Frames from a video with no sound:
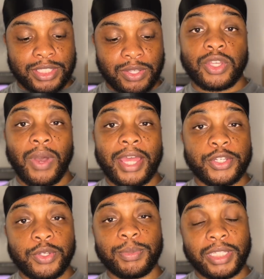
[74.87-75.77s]
so I
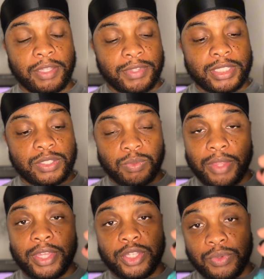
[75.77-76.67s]
do believe this is
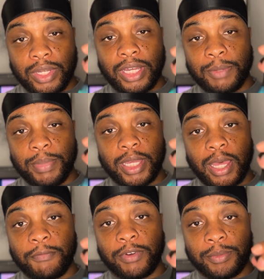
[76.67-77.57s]
one that you could pick
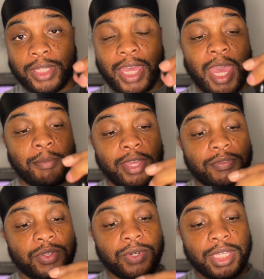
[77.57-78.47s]
up from the cap
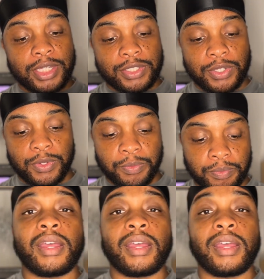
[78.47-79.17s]
if you needed to.